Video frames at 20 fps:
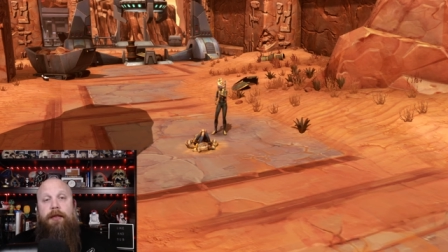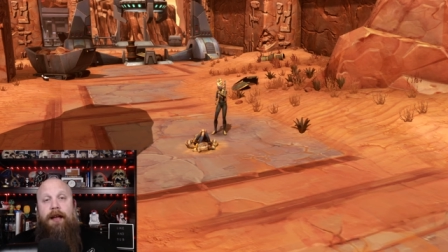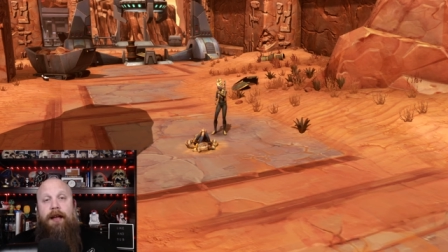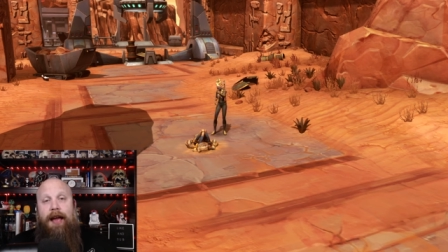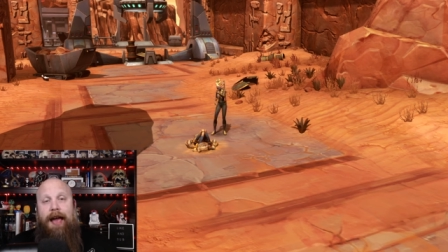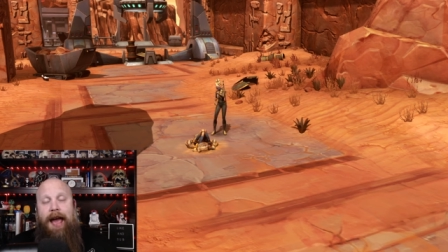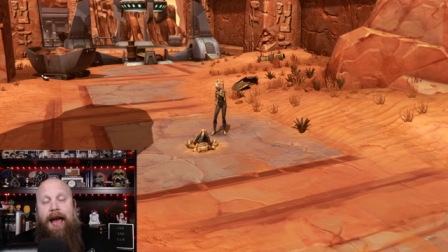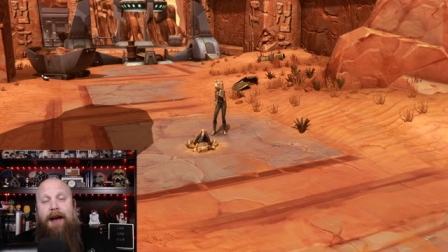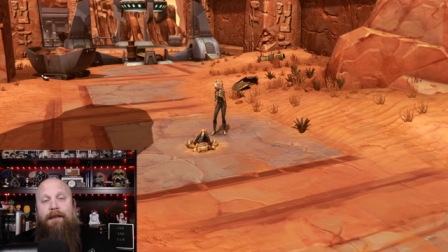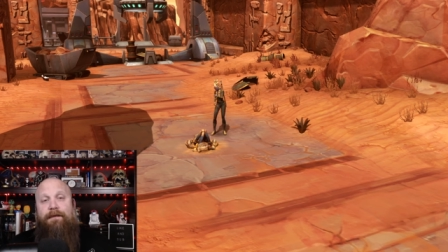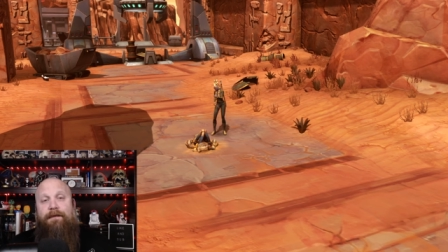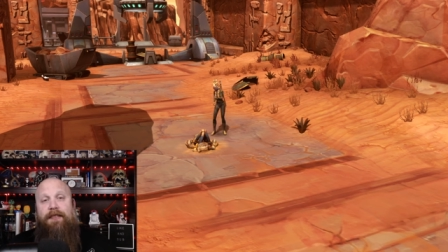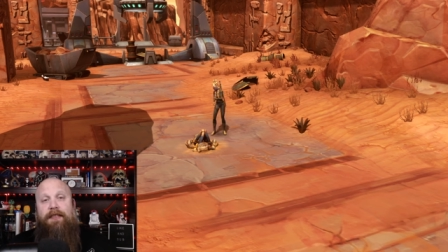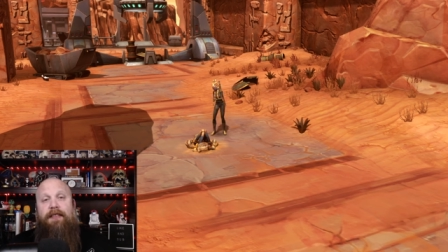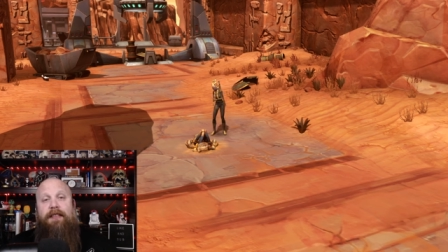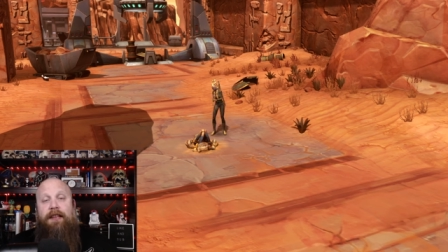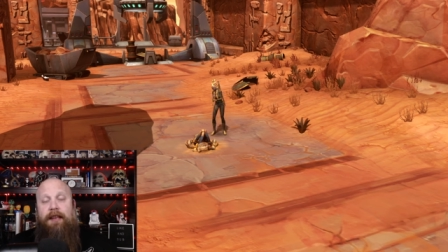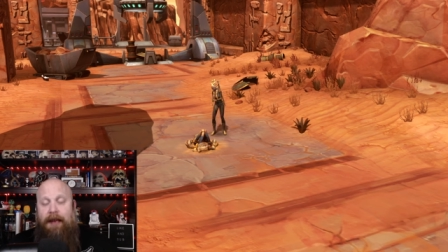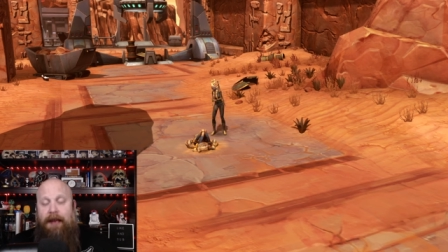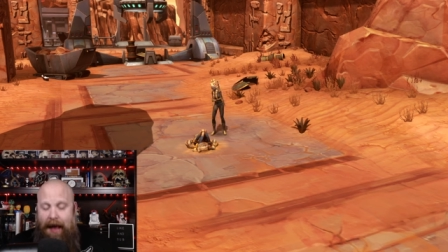have
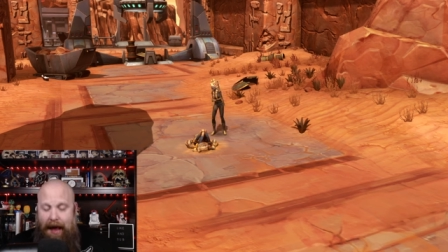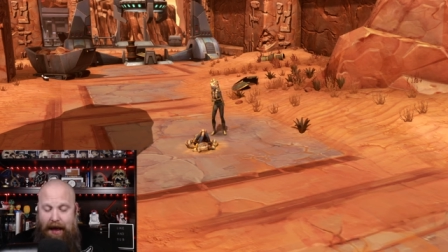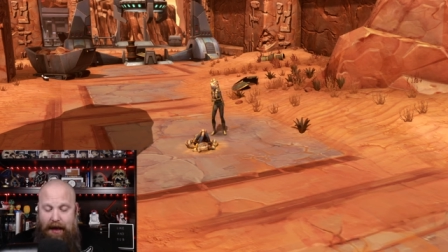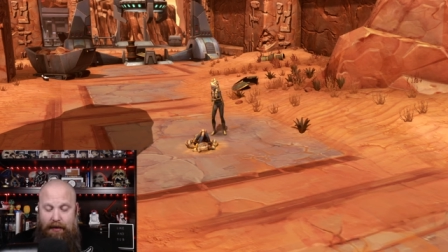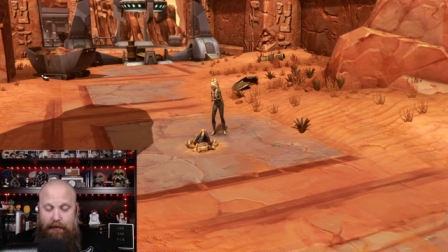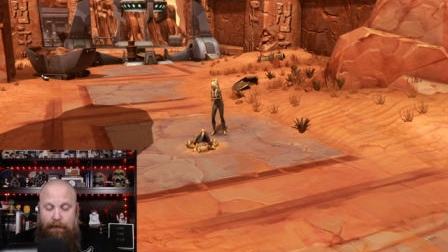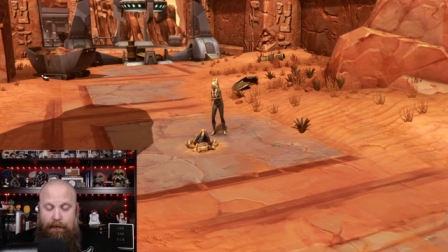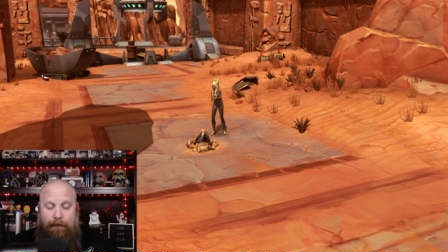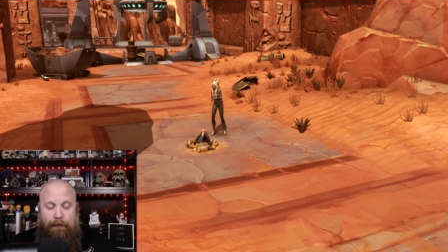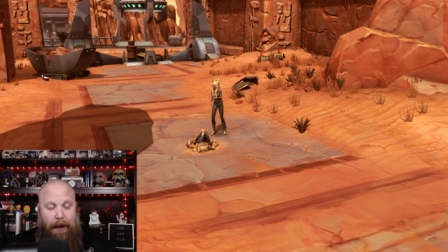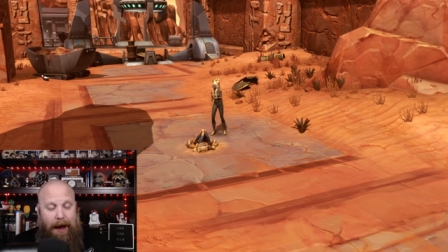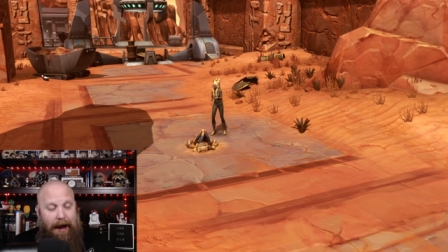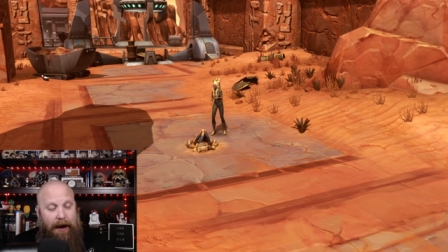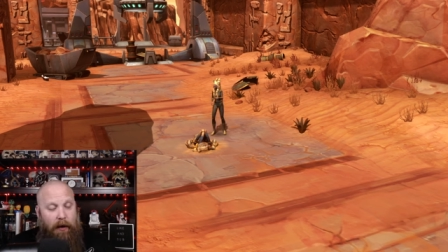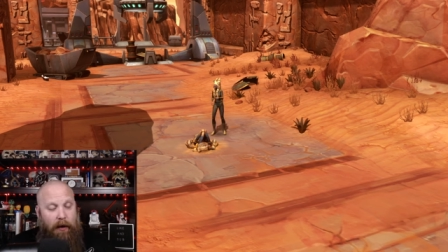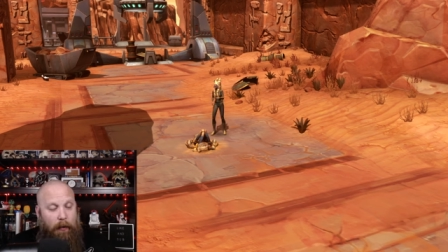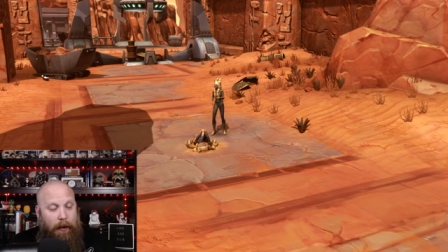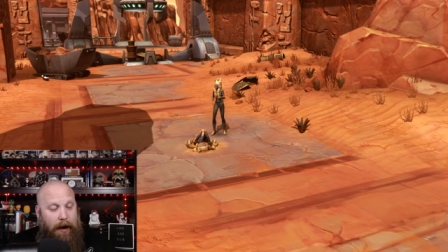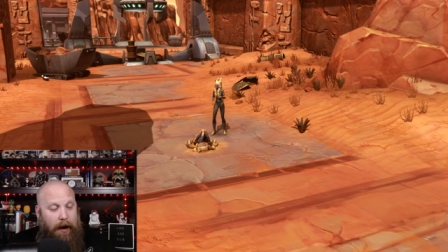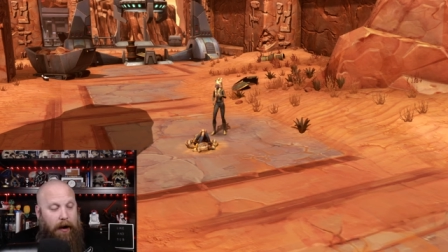has
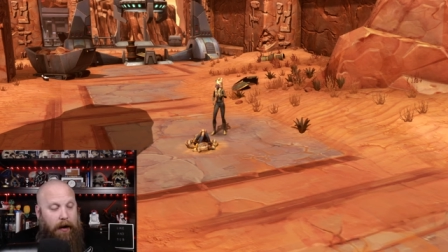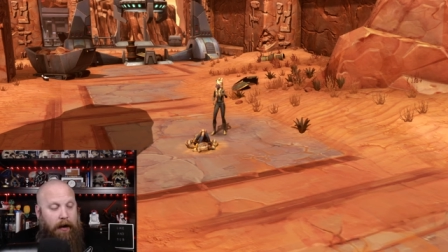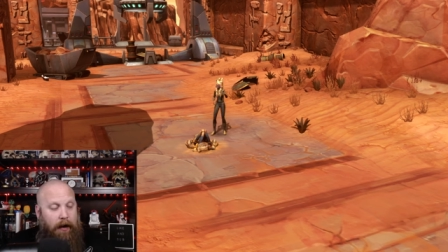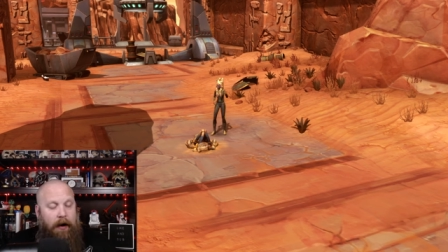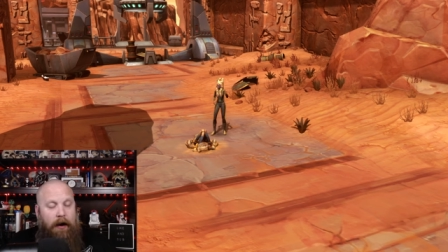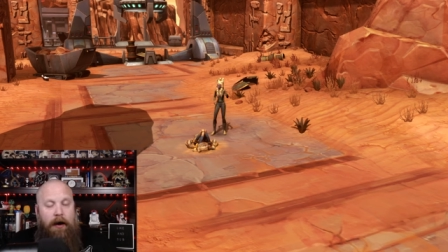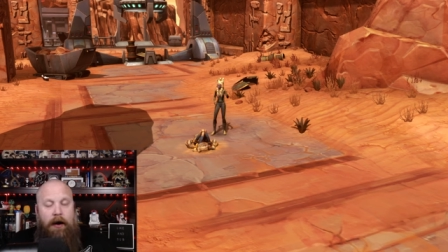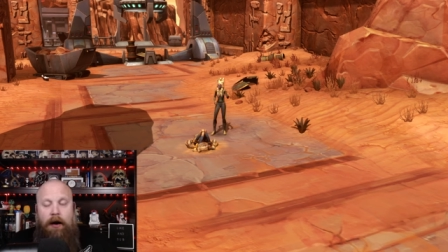BioWare